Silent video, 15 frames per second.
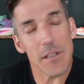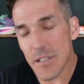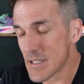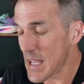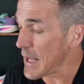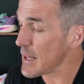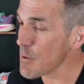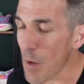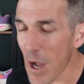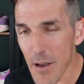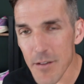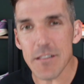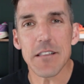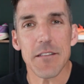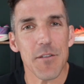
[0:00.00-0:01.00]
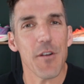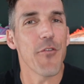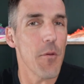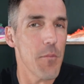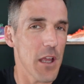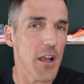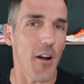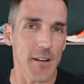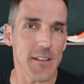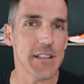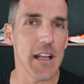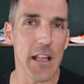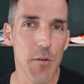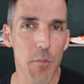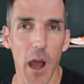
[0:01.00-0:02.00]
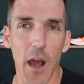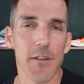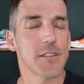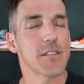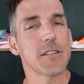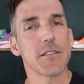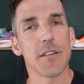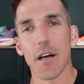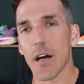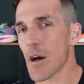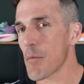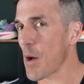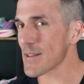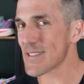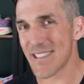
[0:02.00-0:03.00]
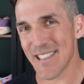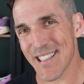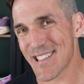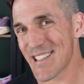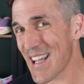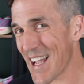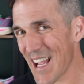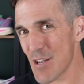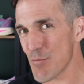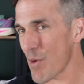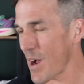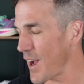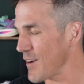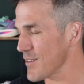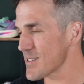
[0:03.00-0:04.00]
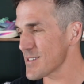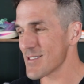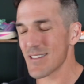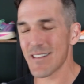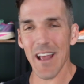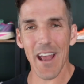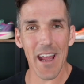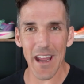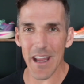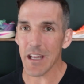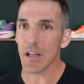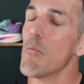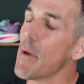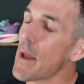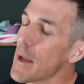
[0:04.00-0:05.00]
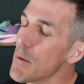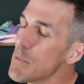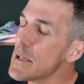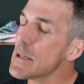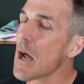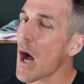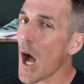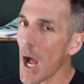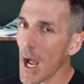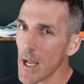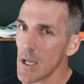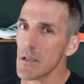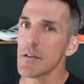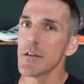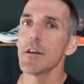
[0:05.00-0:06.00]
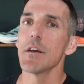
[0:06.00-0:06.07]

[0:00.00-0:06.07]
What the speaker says: Daily miles, if I'm being honest, daily miles, about 6 to 8 miles a day, maybe 9,